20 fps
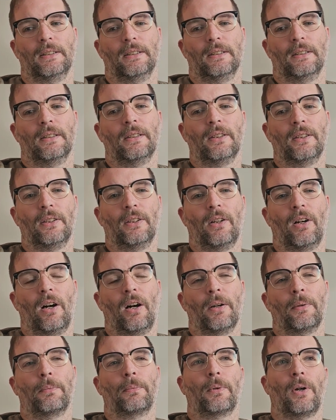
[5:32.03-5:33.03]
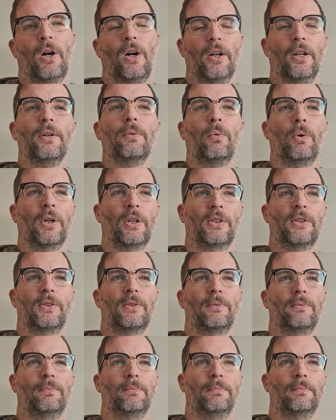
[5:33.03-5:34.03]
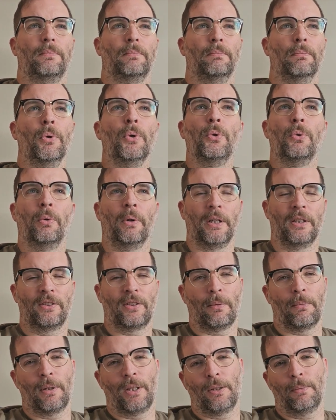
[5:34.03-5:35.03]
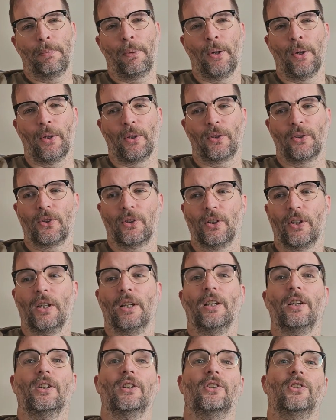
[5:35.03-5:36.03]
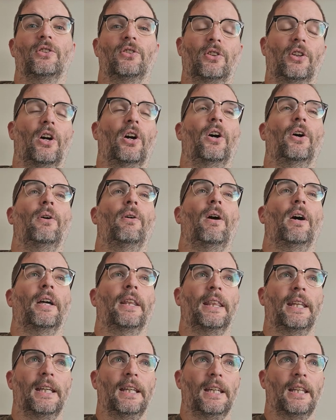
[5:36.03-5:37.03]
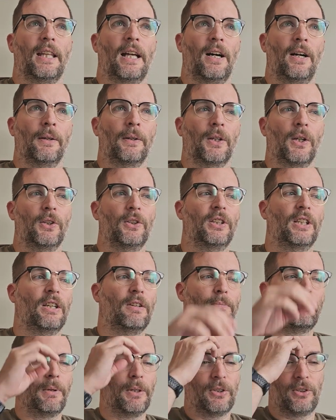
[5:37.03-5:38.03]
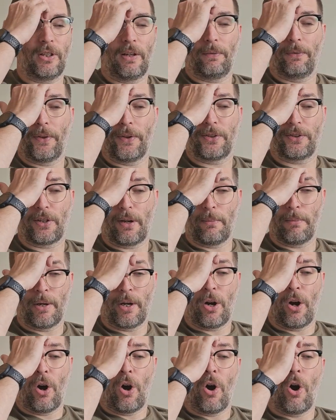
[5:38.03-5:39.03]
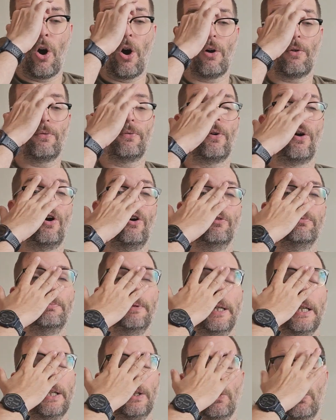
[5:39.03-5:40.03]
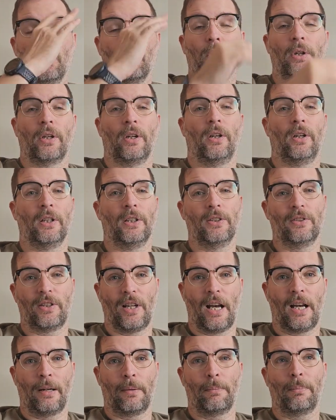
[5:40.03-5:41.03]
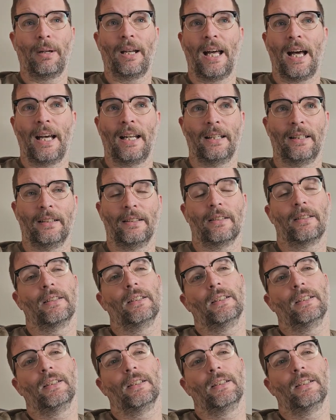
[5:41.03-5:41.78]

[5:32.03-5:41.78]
oh, I kind of want to mood read some of these books. So I think that I'm going to give myself the summer off of being organized and planned